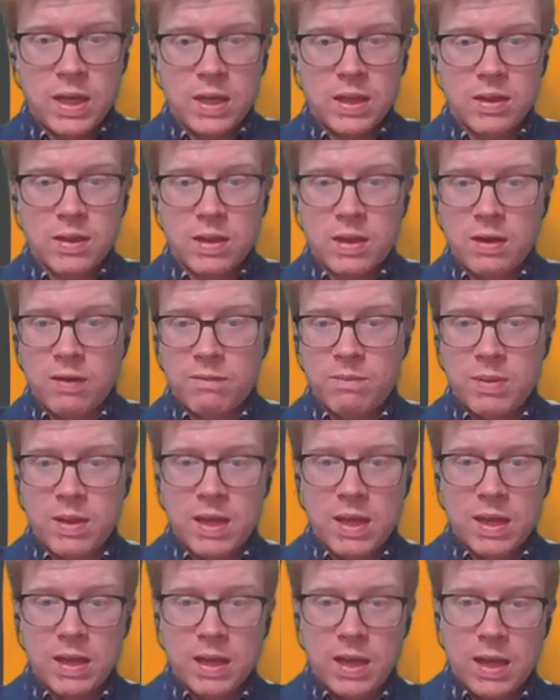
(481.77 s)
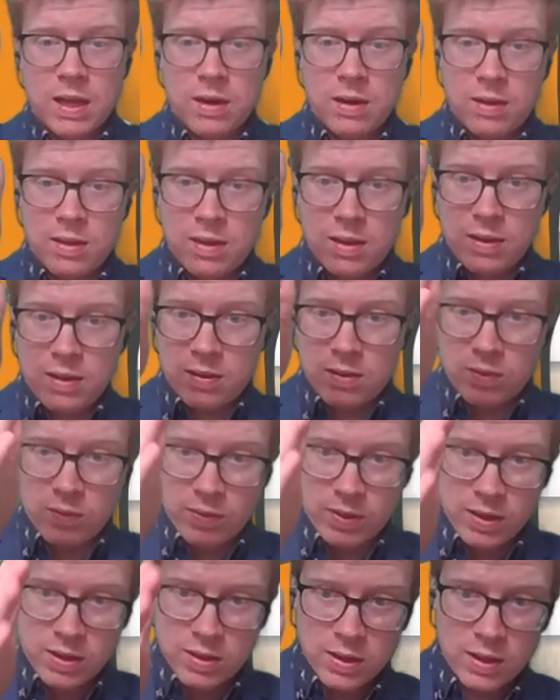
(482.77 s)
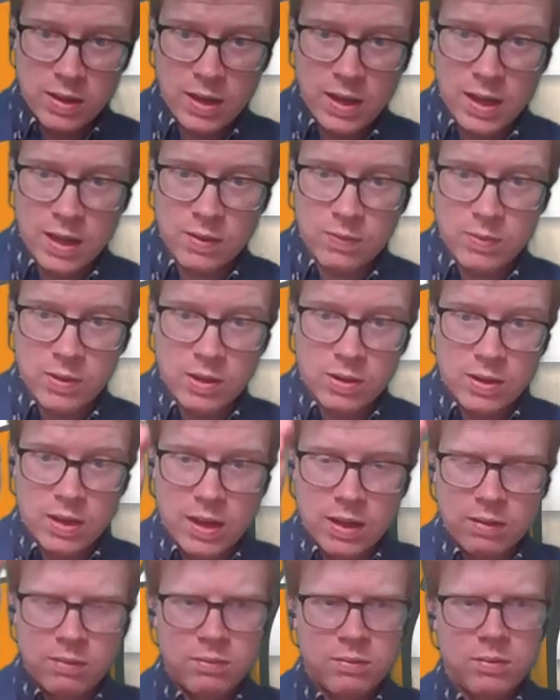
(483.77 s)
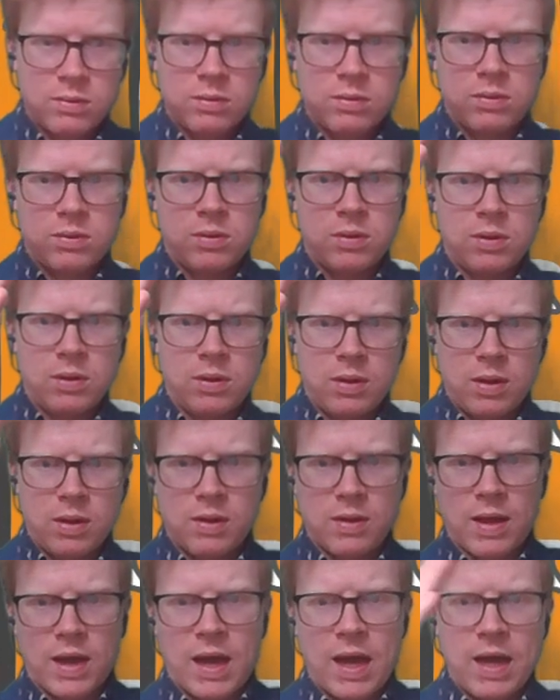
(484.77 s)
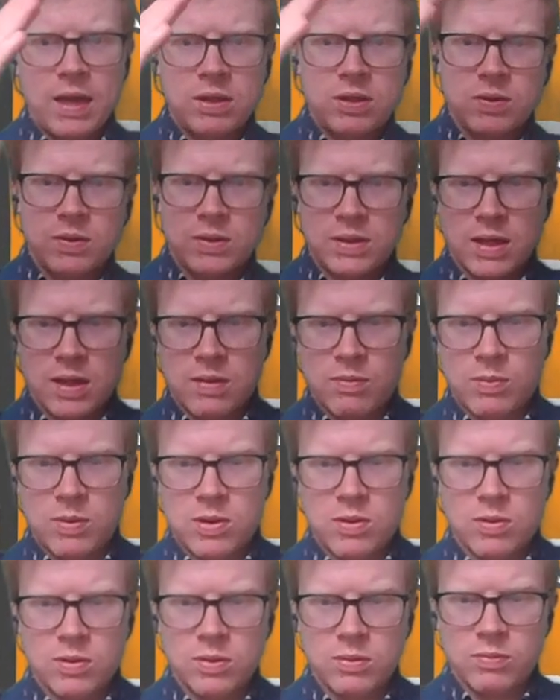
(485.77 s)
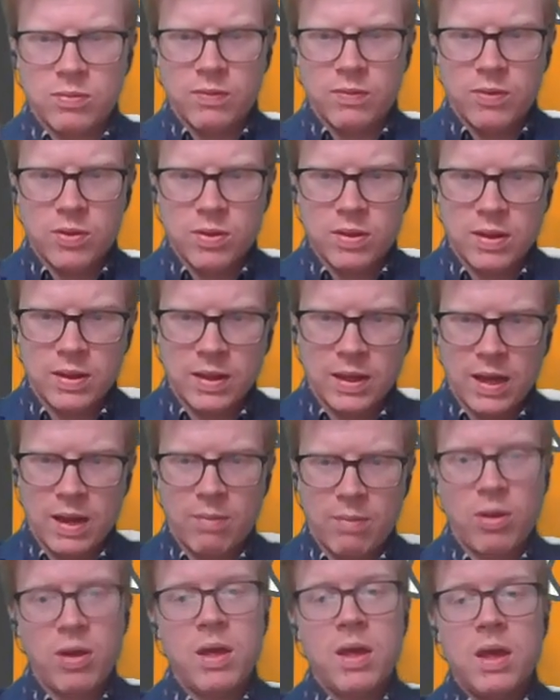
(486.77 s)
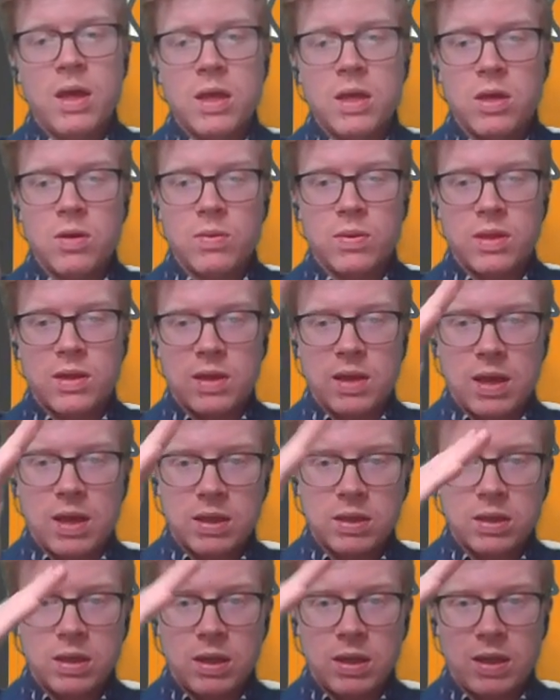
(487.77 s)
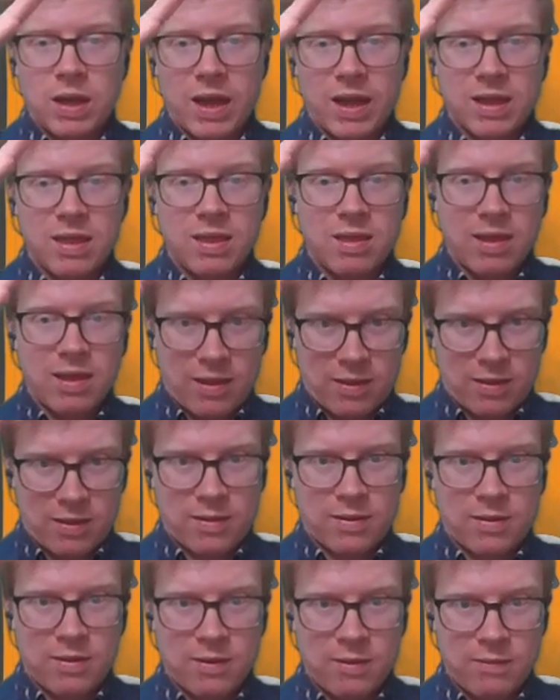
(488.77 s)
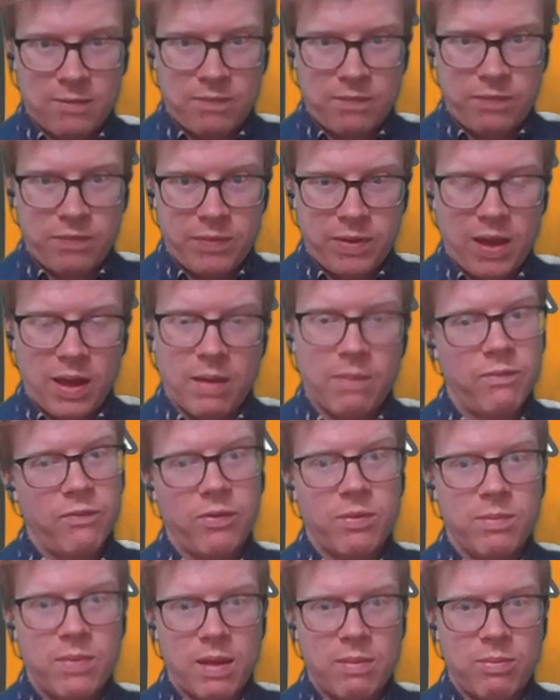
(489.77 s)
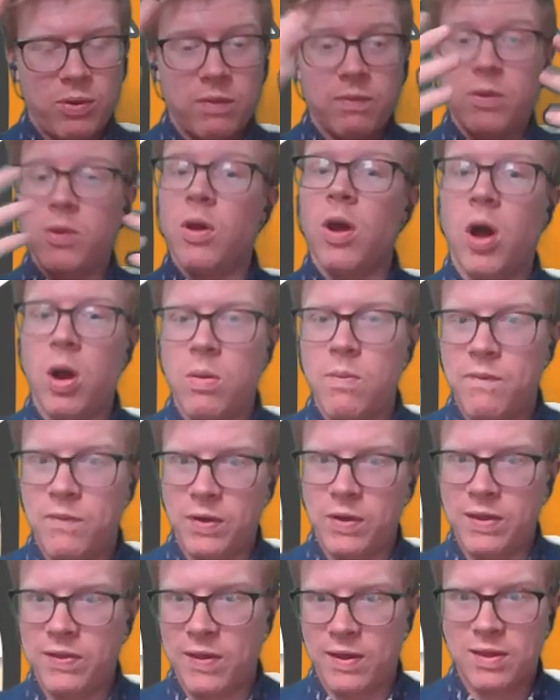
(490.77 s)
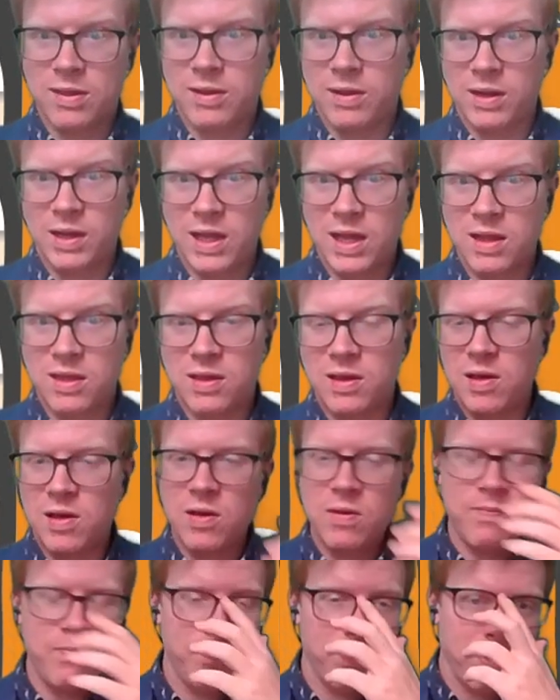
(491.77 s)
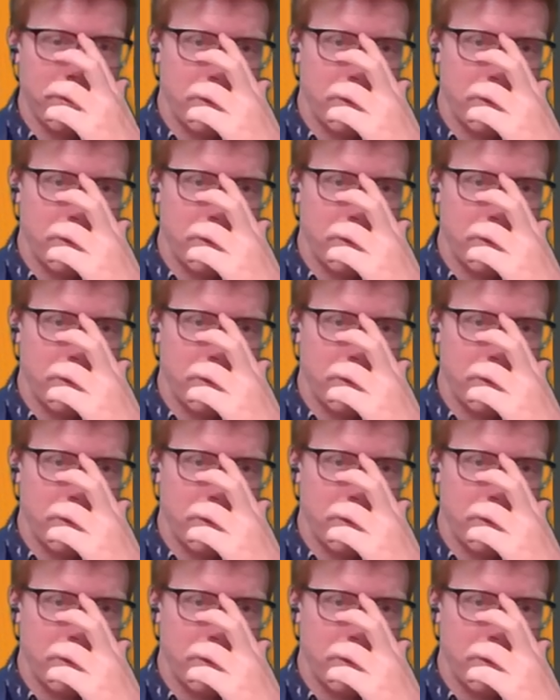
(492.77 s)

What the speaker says: Instead of being in this direction as we go down, it's hard doing this when you're reversed in the camera, you would see it like this from that point of view. Hopefully that's clear to you.